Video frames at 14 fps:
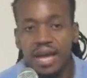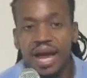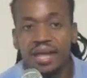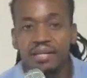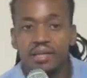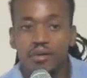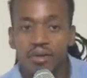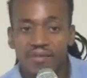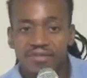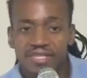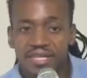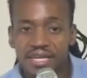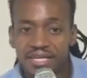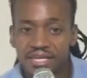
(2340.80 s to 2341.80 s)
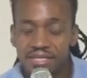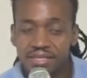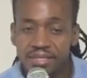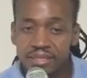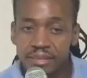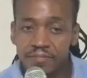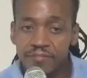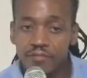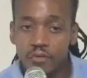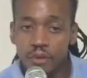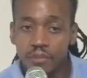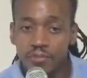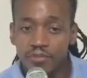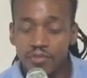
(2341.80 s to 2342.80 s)
I know I've said this in some
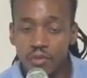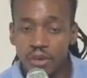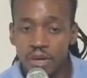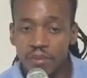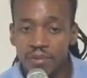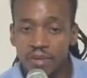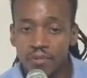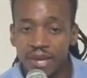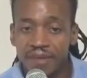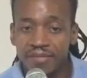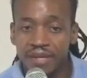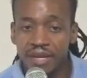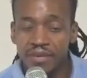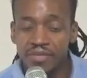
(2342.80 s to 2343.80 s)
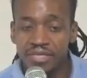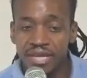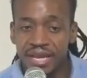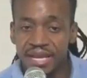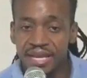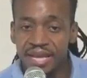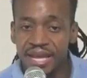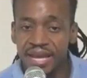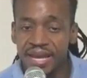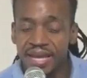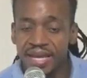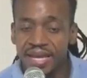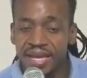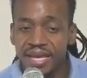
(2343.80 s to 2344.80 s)
form before, but we have to understand that
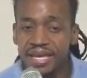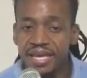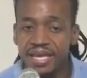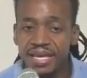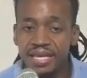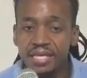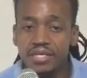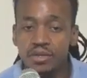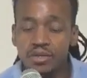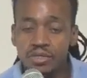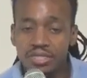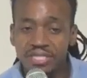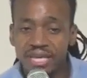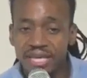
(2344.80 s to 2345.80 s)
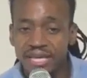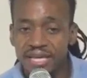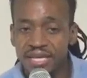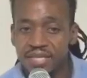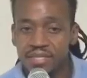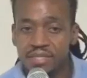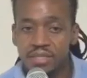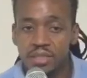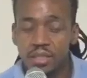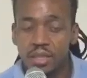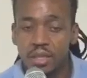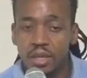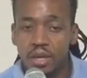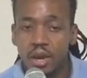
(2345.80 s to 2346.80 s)
in those days,
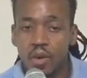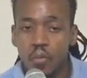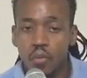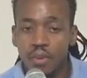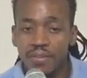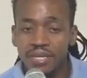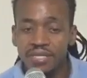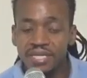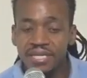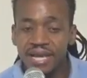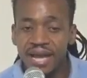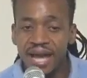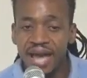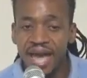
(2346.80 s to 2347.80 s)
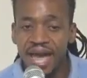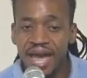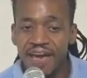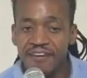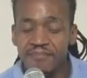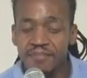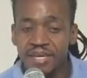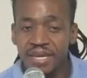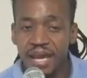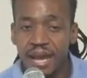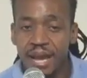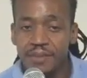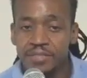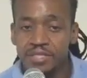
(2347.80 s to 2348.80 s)
a woman did not have many
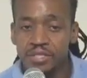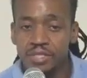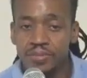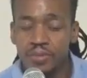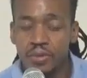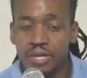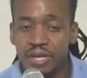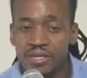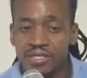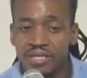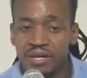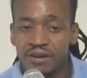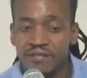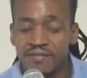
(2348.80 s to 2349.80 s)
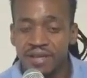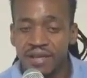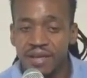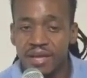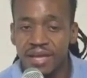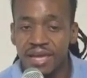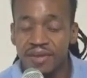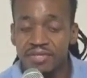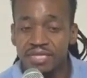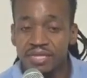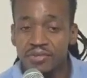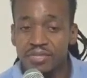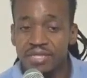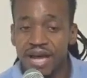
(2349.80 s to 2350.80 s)
options to support herself if
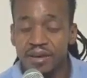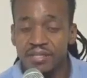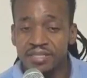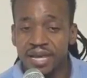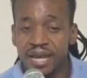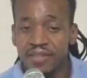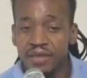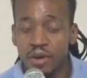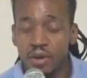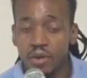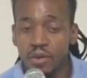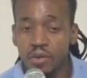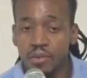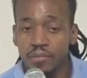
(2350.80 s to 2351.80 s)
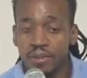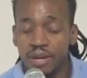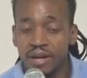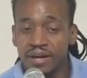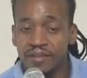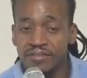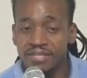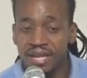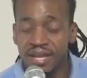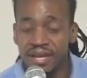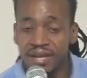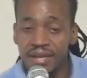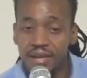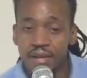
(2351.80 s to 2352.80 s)
she was outside the home of,
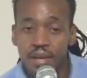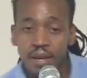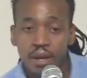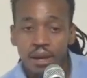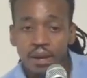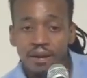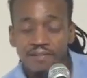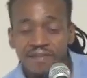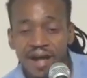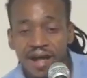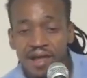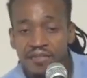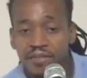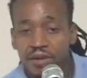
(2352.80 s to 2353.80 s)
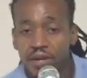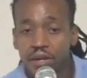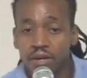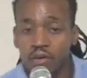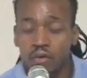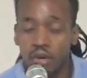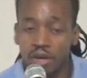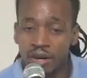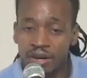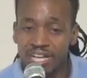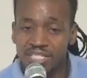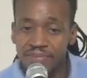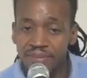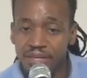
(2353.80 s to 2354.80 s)
say, her father or her
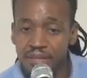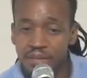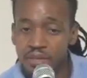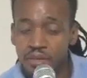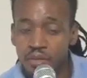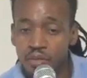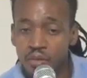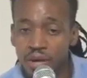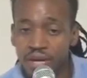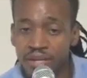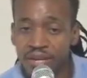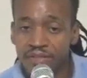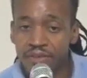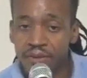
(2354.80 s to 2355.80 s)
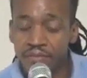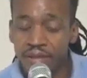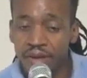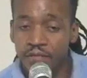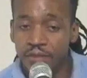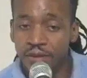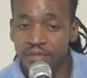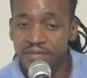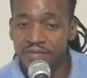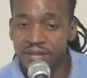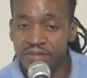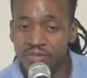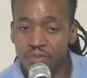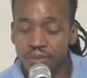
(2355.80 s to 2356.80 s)
husband or another male relative
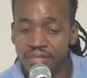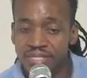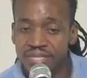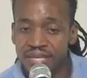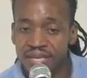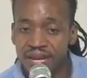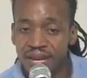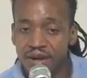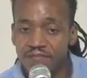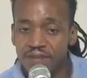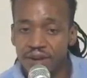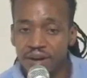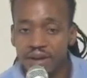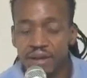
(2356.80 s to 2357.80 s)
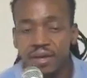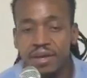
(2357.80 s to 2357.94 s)
that was willing to take care of her.